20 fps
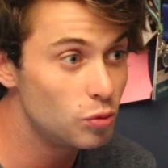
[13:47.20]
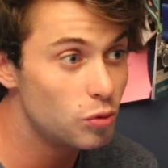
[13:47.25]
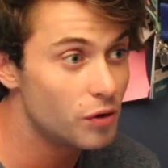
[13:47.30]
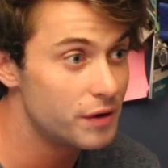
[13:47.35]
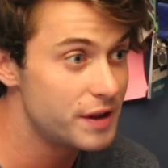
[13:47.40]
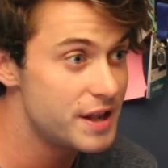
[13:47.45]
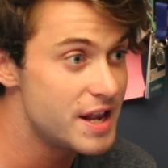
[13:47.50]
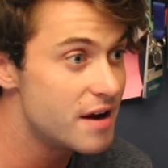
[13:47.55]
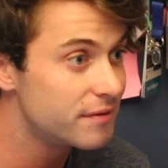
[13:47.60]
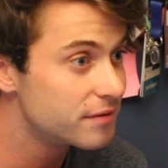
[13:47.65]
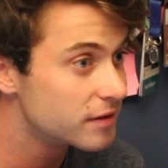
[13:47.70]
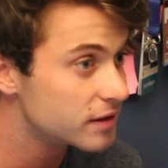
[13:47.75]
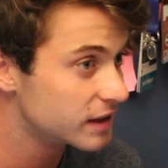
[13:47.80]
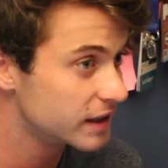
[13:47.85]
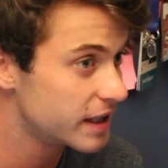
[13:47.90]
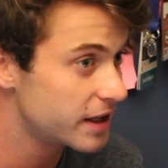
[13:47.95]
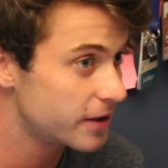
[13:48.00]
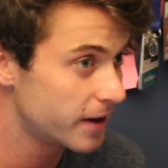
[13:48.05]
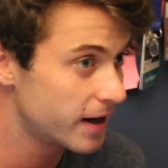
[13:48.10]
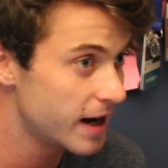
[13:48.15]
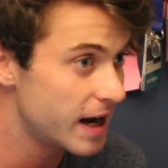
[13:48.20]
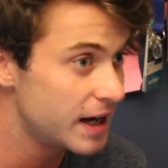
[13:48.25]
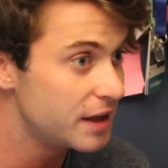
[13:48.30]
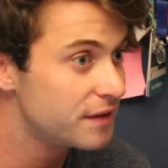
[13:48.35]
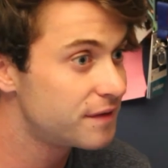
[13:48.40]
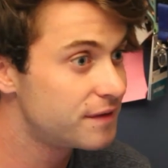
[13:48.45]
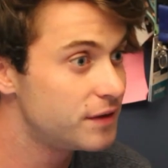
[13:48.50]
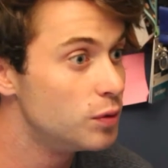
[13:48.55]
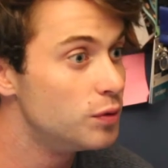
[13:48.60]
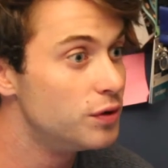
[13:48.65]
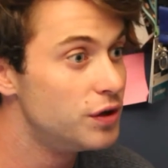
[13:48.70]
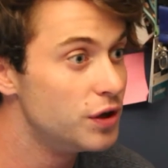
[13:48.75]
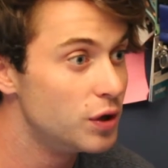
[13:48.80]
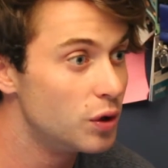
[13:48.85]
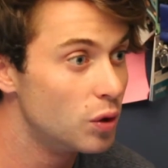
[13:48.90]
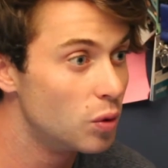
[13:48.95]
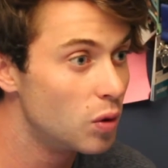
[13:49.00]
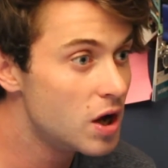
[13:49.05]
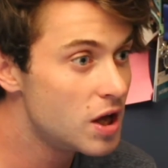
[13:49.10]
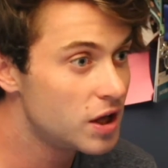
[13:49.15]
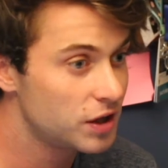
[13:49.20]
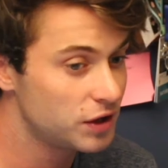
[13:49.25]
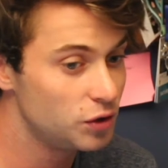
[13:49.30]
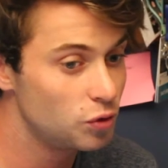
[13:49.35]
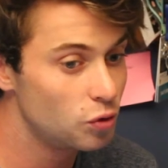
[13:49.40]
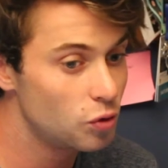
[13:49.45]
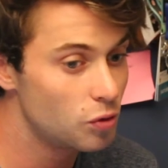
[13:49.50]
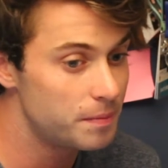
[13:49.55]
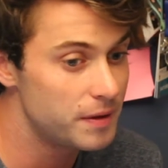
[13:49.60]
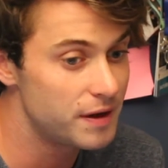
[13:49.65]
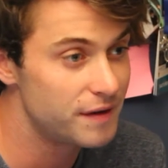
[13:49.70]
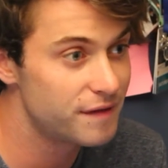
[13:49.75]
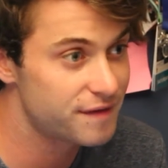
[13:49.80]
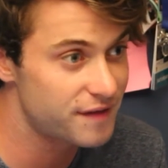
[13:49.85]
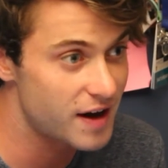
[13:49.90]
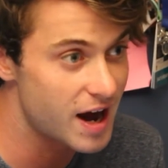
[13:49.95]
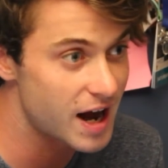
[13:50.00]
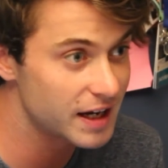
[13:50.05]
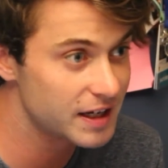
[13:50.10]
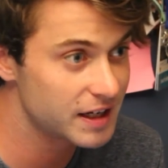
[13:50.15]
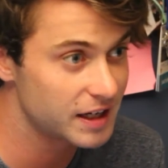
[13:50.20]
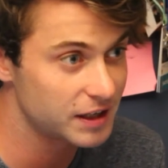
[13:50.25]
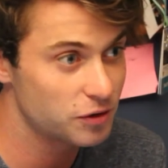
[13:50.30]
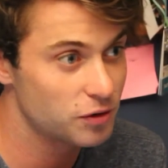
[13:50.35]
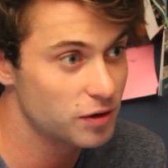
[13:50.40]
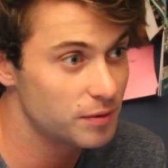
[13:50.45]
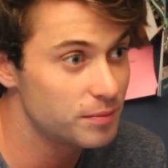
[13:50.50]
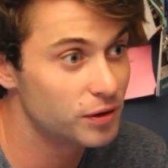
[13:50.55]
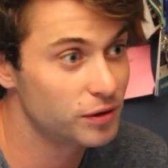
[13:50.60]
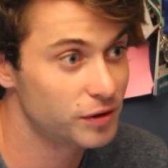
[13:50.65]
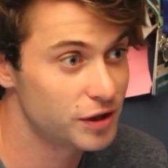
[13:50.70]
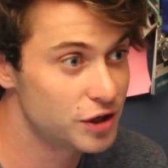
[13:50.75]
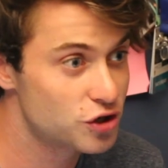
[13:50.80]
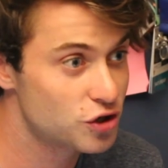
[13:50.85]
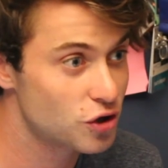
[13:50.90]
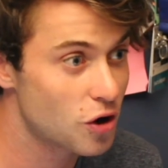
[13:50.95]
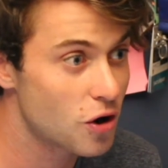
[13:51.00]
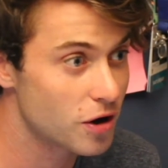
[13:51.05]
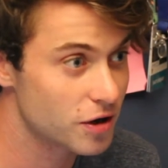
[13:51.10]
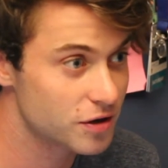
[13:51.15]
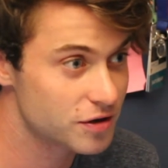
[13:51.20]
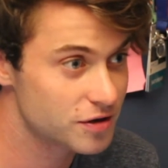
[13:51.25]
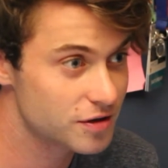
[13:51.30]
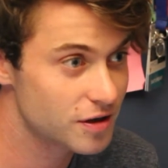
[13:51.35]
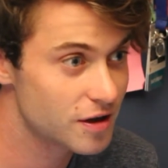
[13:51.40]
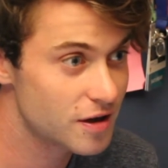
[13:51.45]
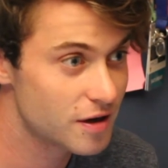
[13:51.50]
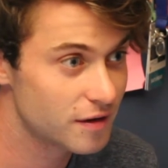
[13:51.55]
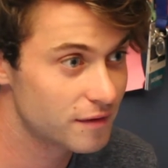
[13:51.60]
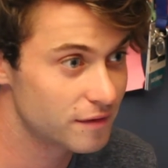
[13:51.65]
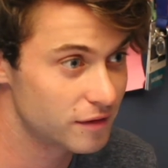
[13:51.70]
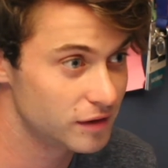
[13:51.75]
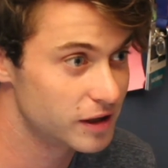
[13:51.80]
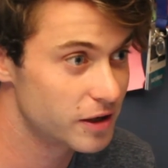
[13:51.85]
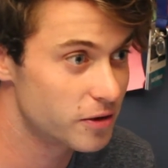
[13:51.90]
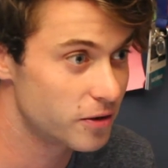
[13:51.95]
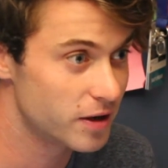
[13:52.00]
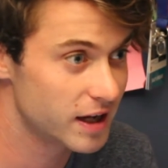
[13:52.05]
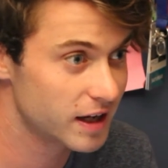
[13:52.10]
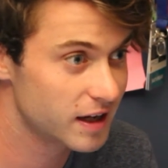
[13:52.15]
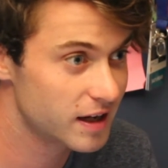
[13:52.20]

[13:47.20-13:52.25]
will never litter, and if you do, you will be fined and criminally charged for littering.